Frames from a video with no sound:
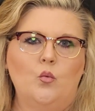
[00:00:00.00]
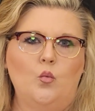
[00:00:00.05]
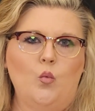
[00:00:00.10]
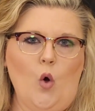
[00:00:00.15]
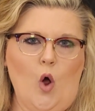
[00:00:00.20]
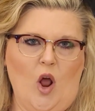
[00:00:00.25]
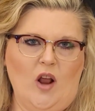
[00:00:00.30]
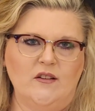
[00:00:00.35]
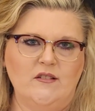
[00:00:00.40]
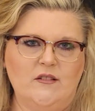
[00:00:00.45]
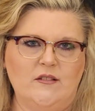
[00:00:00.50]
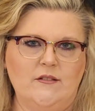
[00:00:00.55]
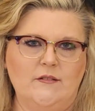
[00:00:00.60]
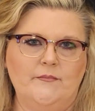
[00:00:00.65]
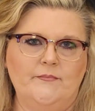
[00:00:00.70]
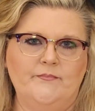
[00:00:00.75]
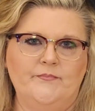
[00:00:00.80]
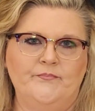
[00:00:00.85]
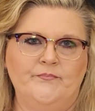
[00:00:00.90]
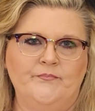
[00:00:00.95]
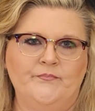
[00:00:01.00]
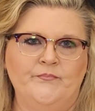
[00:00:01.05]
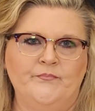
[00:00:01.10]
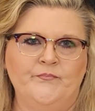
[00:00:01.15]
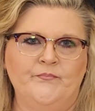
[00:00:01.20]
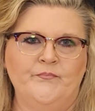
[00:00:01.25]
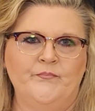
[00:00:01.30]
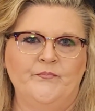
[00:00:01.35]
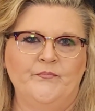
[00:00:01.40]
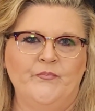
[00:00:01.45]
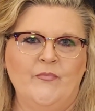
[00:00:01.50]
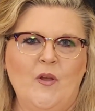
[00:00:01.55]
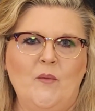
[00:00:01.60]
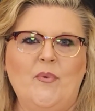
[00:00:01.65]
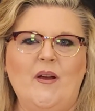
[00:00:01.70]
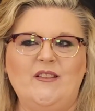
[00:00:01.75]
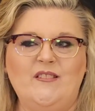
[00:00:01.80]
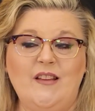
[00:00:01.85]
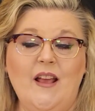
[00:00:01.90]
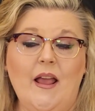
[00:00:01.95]
want
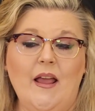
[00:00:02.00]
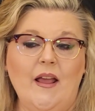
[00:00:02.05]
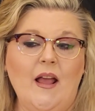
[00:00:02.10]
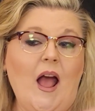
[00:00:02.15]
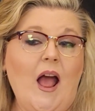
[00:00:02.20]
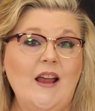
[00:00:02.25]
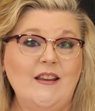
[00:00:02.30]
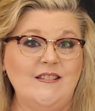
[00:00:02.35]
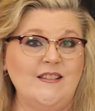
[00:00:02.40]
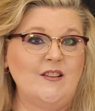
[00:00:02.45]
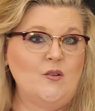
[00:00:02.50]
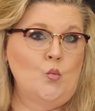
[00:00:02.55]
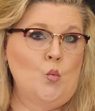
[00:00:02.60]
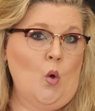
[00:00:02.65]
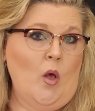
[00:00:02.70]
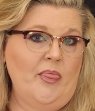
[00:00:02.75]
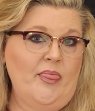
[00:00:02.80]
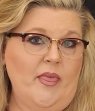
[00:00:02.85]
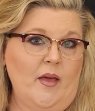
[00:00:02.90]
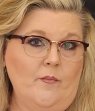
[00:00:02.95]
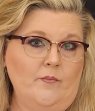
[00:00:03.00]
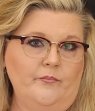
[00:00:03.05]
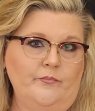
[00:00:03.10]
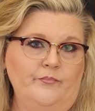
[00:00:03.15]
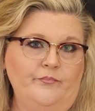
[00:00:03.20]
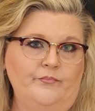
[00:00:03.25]
by saying I didn't want them.